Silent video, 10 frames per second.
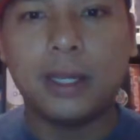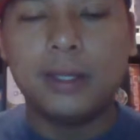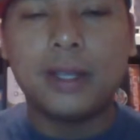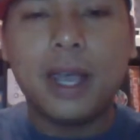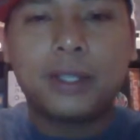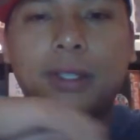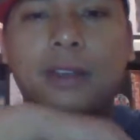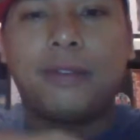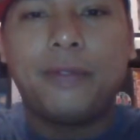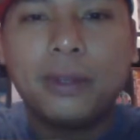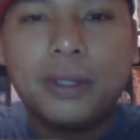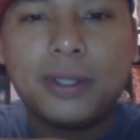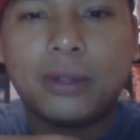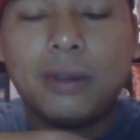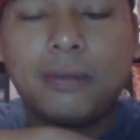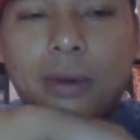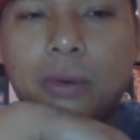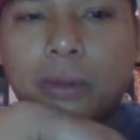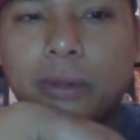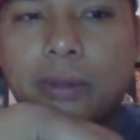it's actually a fairly
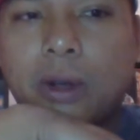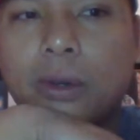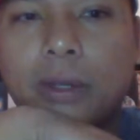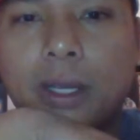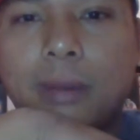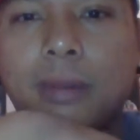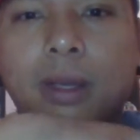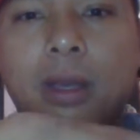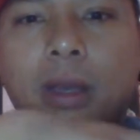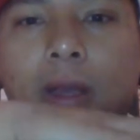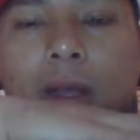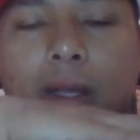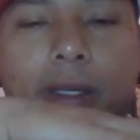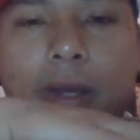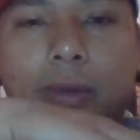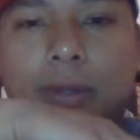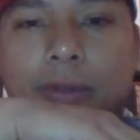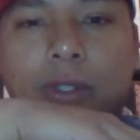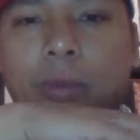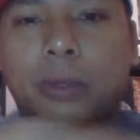straightforward card game. Like, I was
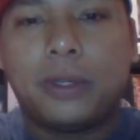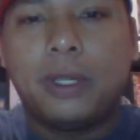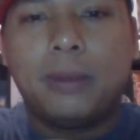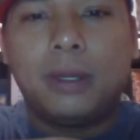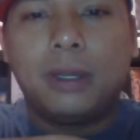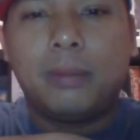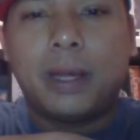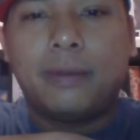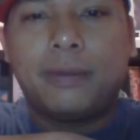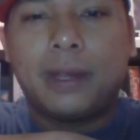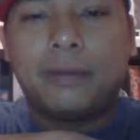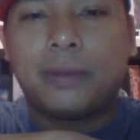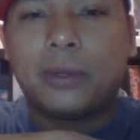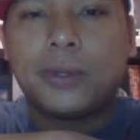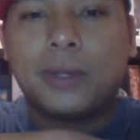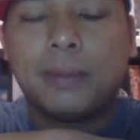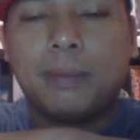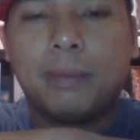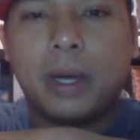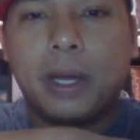super intimidated by it at first,
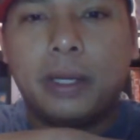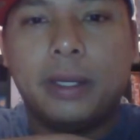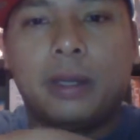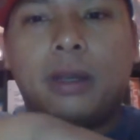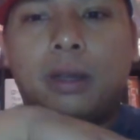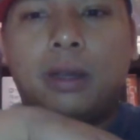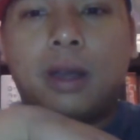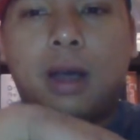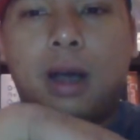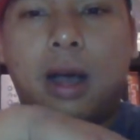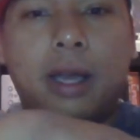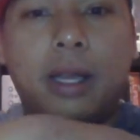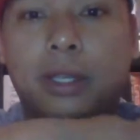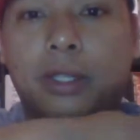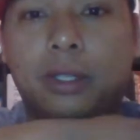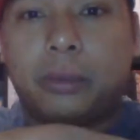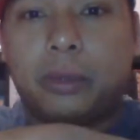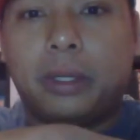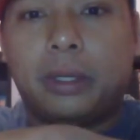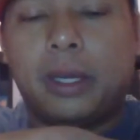but I actually
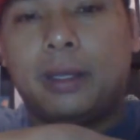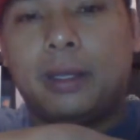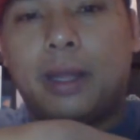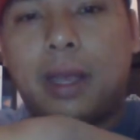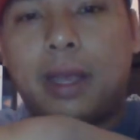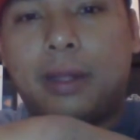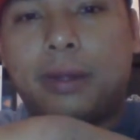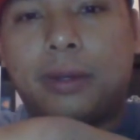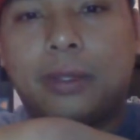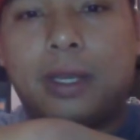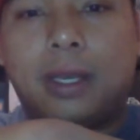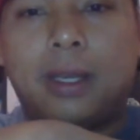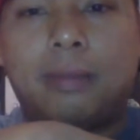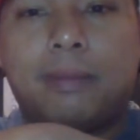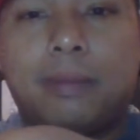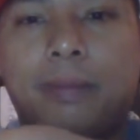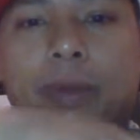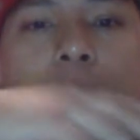really like it. And there's you